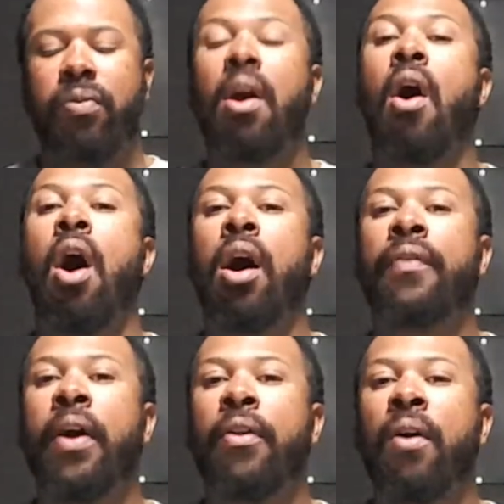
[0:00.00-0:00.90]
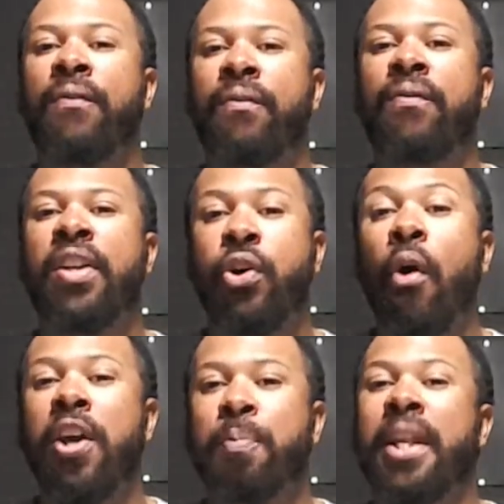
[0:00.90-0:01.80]
they're
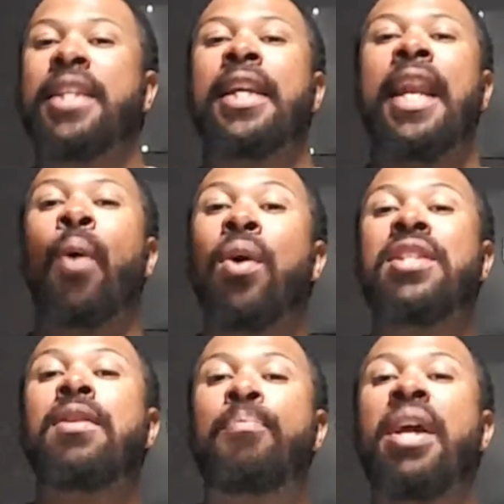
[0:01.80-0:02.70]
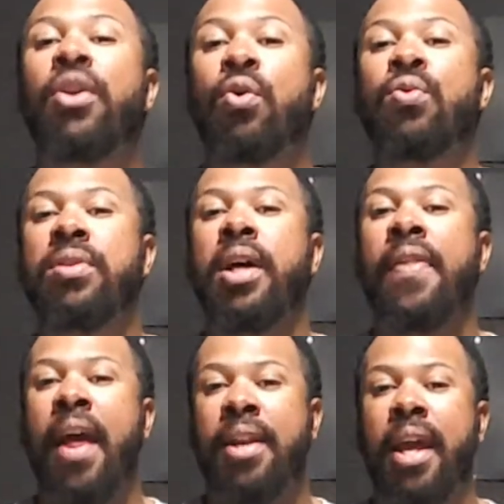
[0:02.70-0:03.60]
victorious, but that wasn't the big news of
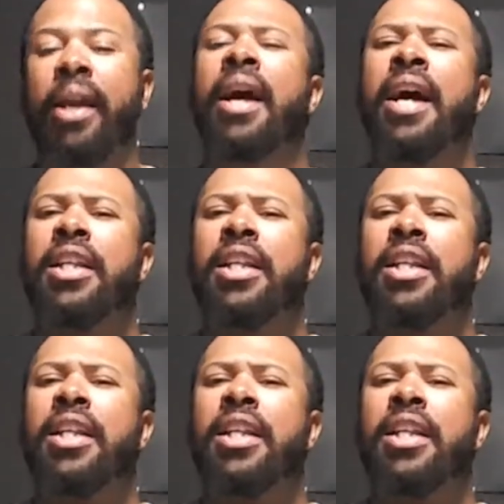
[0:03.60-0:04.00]
that day.